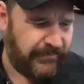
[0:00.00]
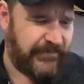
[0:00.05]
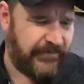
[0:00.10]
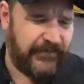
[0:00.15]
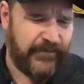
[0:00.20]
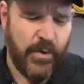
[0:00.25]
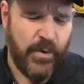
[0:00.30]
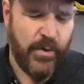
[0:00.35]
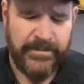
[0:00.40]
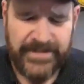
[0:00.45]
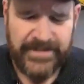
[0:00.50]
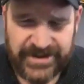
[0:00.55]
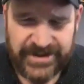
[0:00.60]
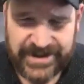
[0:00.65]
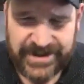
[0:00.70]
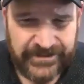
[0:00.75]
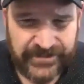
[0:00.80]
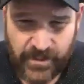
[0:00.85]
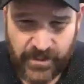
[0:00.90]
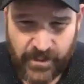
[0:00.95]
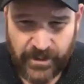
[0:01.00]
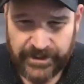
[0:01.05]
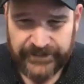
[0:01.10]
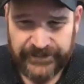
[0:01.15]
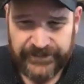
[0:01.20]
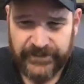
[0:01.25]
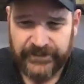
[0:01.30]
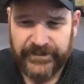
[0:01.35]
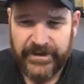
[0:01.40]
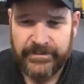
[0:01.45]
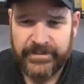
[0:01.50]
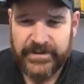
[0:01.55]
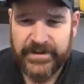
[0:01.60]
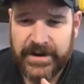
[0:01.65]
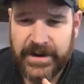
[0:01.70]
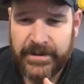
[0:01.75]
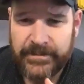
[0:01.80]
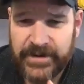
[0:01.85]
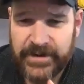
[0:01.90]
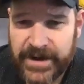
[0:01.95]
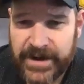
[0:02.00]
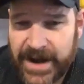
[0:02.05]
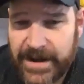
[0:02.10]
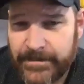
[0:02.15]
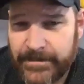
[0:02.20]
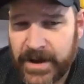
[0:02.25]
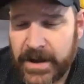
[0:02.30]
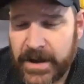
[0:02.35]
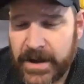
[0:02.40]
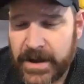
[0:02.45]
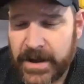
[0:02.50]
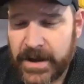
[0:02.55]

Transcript: 4 million tourists or something that come to Napa.